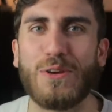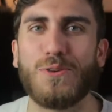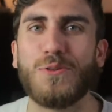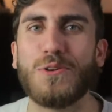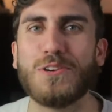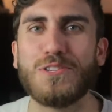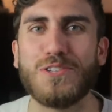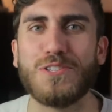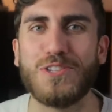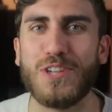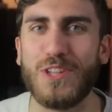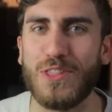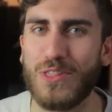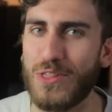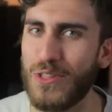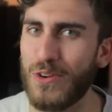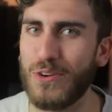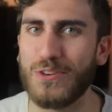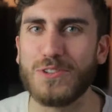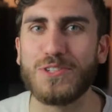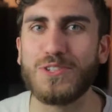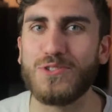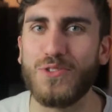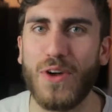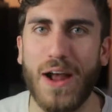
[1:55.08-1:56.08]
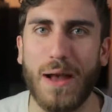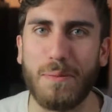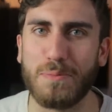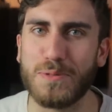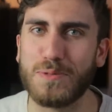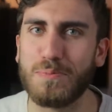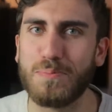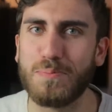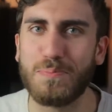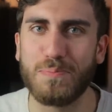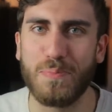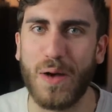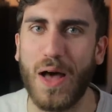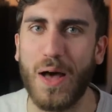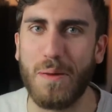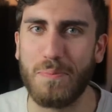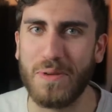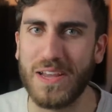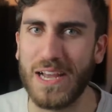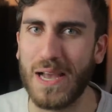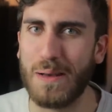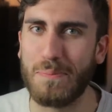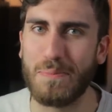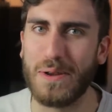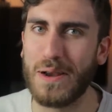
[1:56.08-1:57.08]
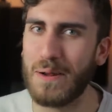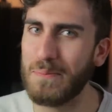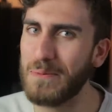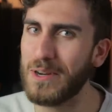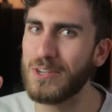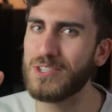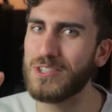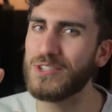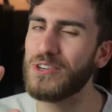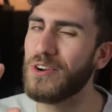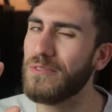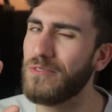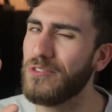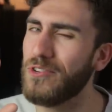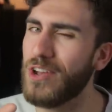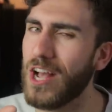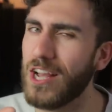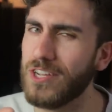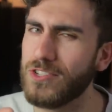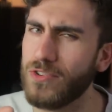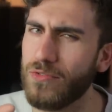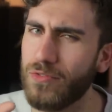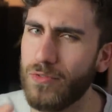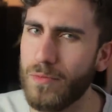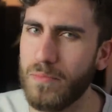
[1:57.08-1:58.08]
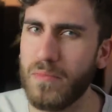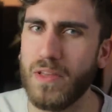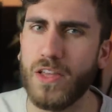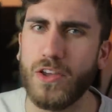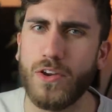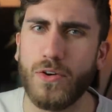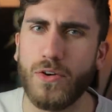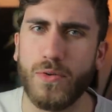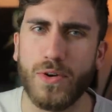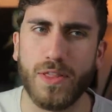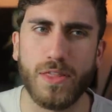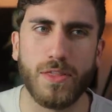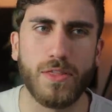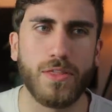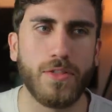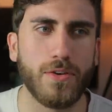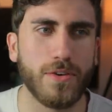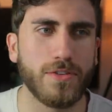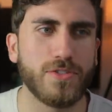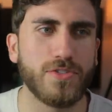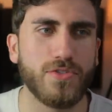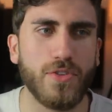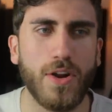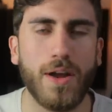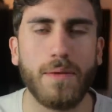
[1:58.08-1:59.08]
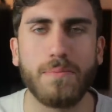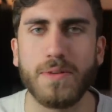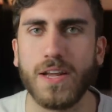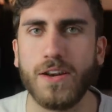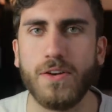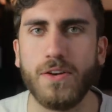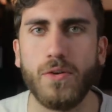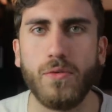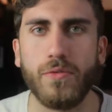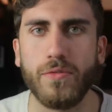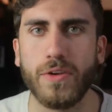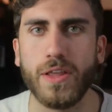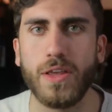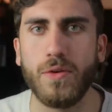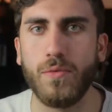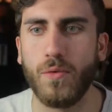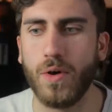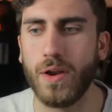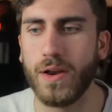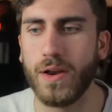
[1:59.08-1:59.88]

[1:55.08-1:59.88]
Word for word: like Christian thirst traps popping up. And I'm not sure if you guys are familiar with thirst trap. I don't really